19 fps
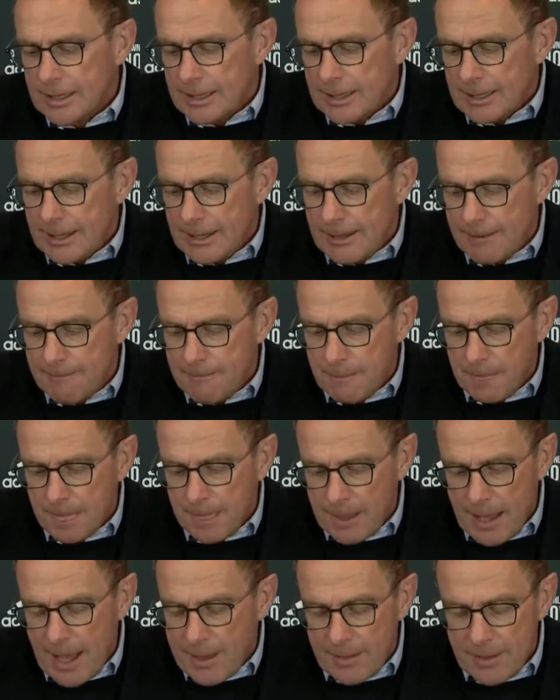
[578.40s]

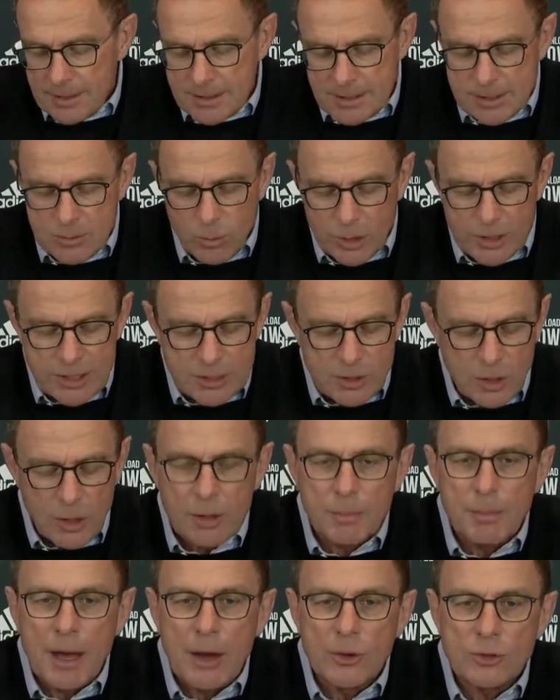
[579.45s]
This is what it's
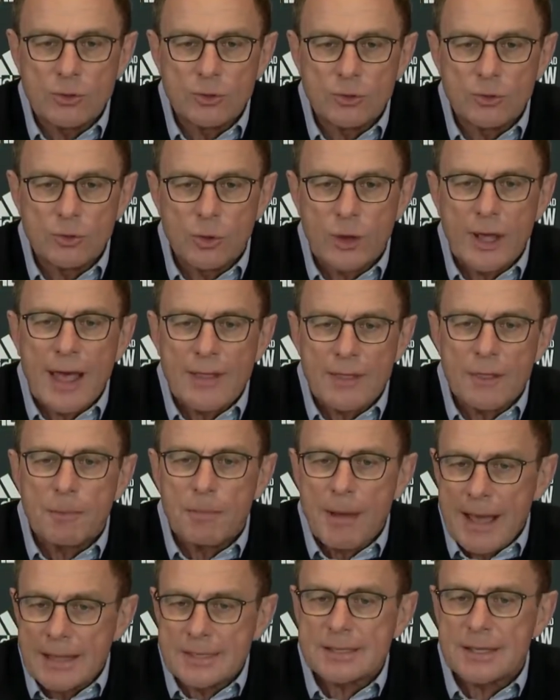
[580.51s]
all about, to get the
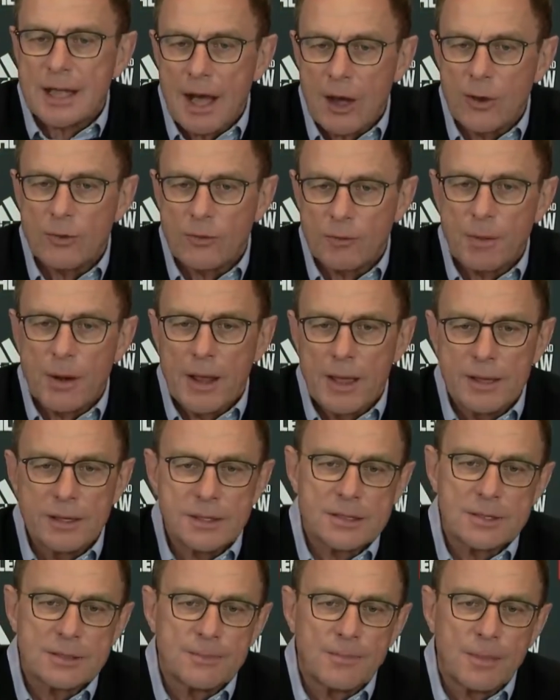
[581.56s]
best out of
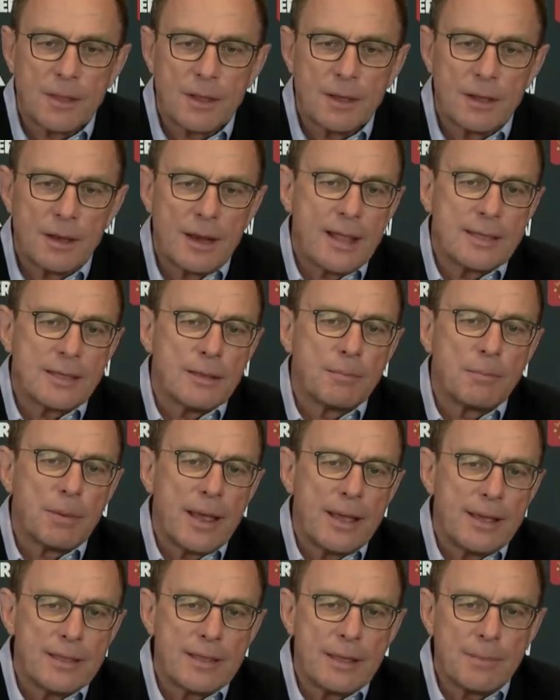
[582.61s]
players, let them
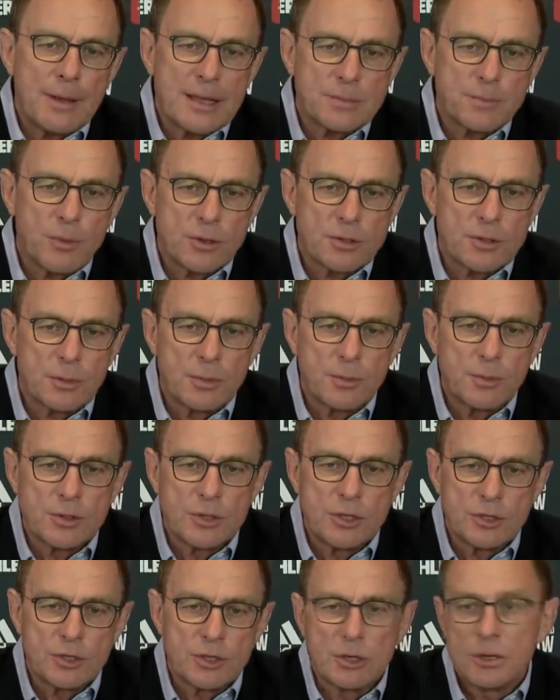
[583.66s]
play in their best possible
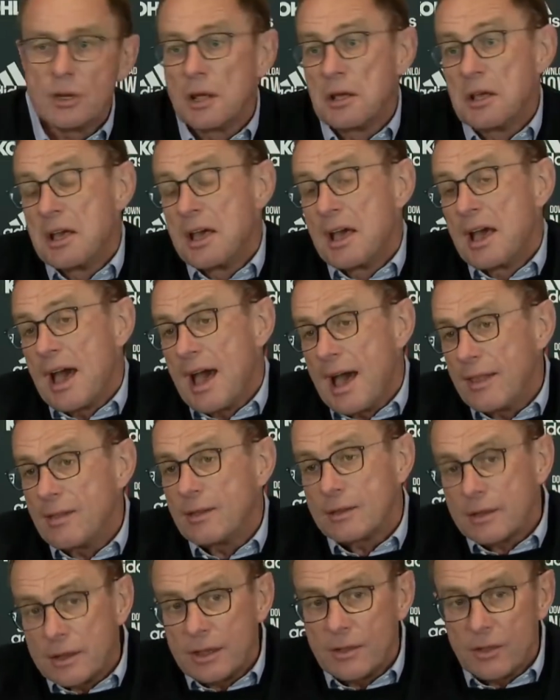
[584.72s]
position,
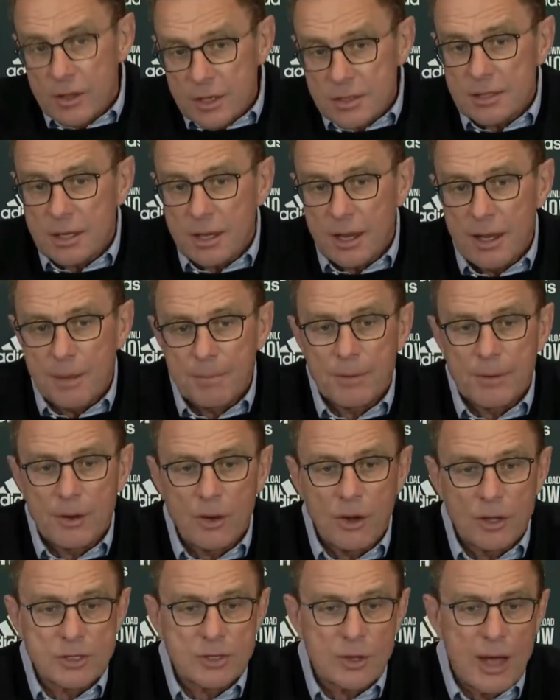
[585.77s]
and in this club
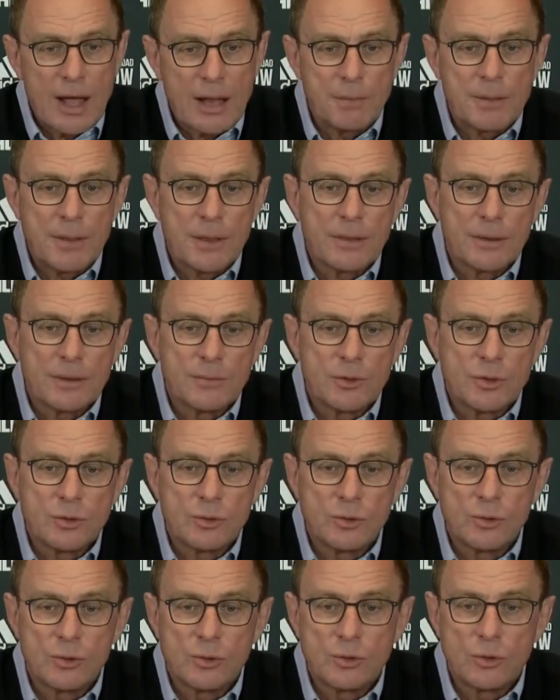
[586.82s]
also helping them
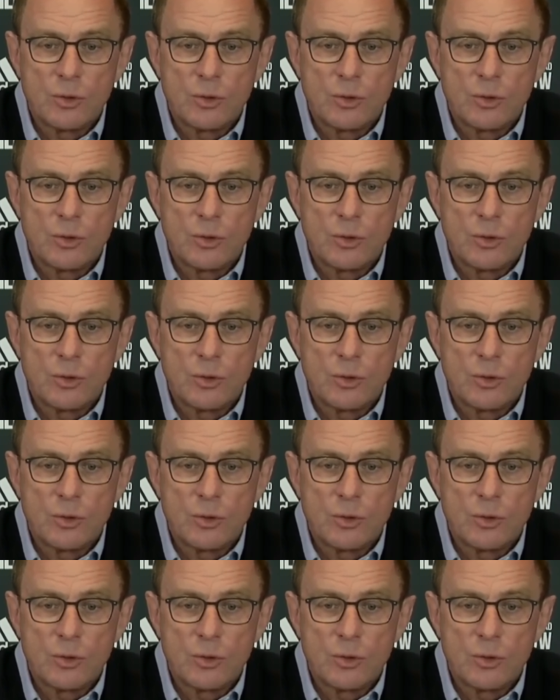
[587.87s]
to